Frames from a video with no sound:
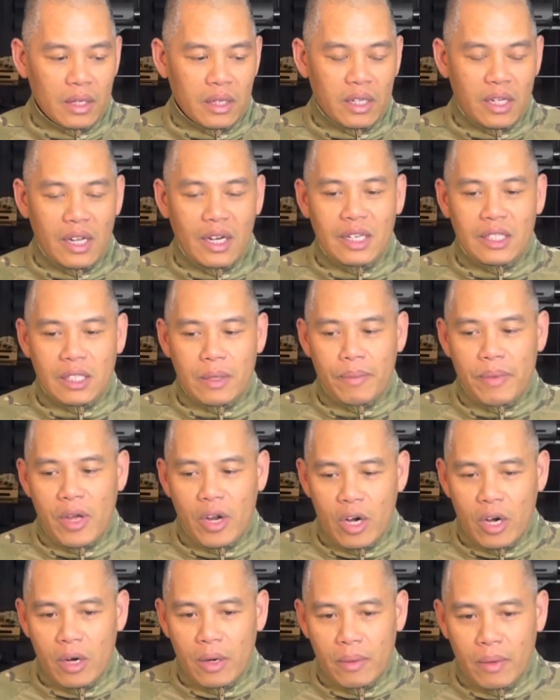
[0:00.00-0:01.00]
Get us a
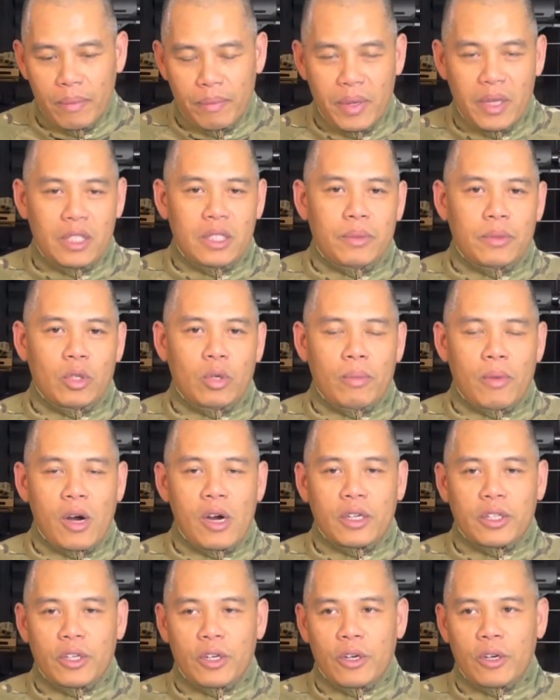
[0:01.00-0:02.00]
better pistol
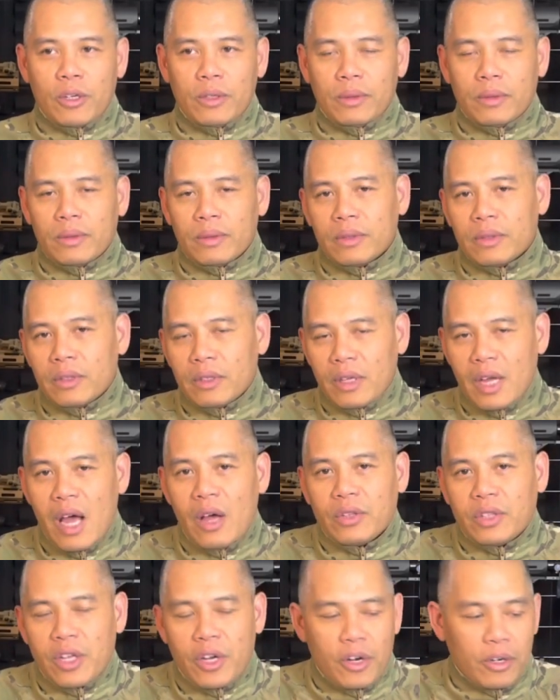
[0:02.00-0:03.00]
marker
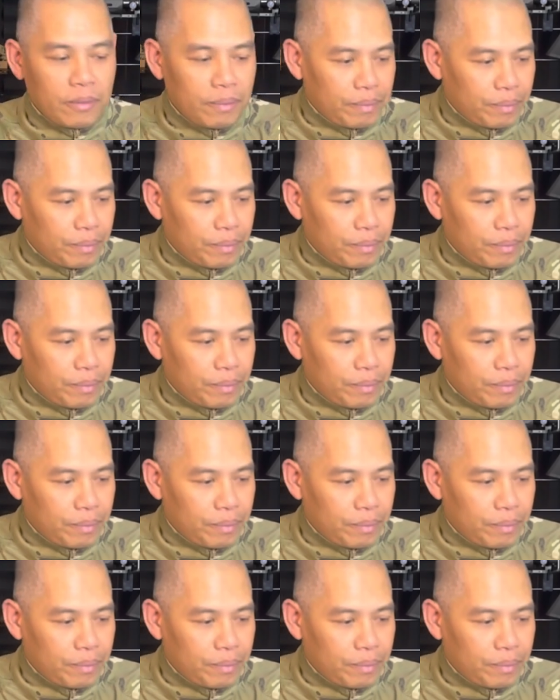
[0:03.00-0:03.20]
out there.